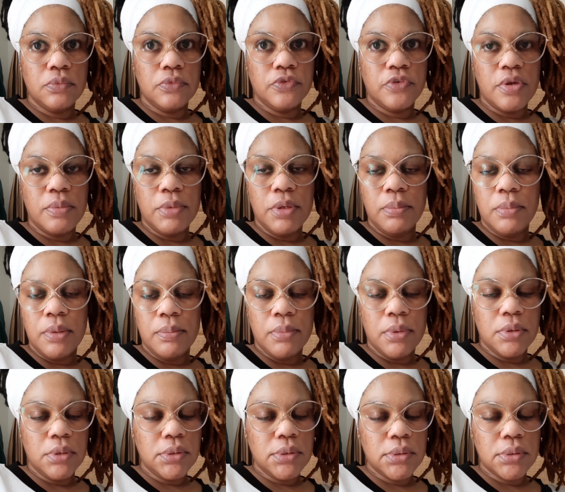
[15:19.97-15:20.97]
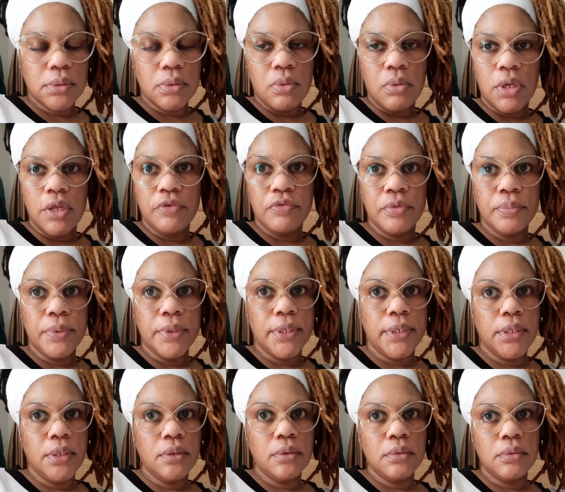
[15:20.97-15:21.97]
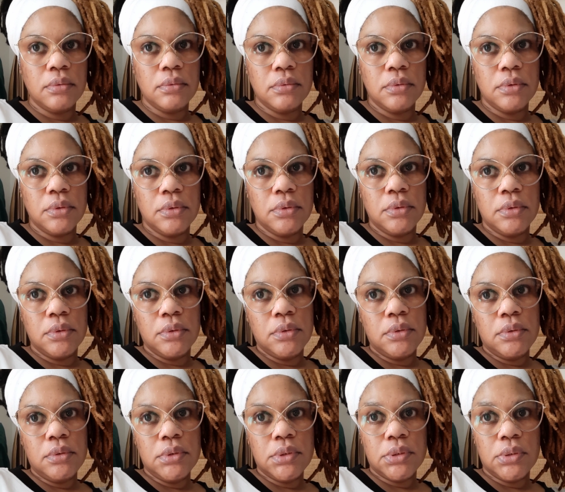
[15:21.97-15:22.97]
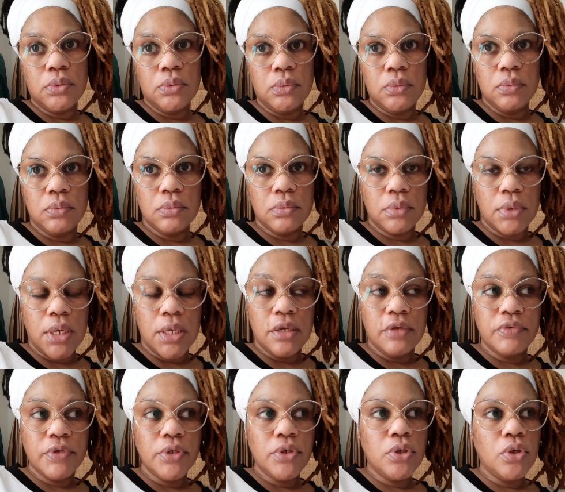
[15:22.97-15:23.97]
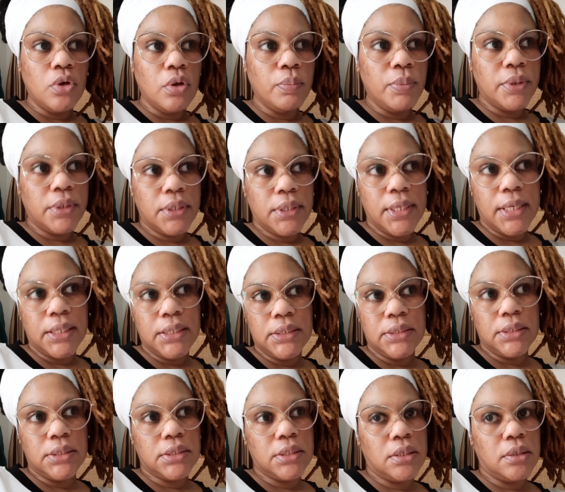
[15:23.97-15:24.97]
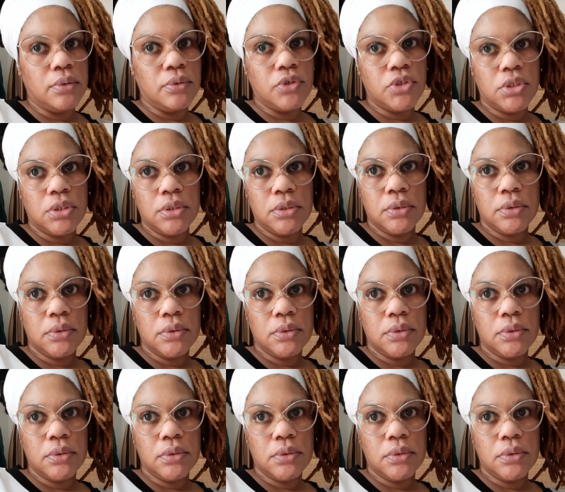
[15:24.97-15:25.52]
Family members, call everybody. So I live in New York, but her dad is in St. Lucia.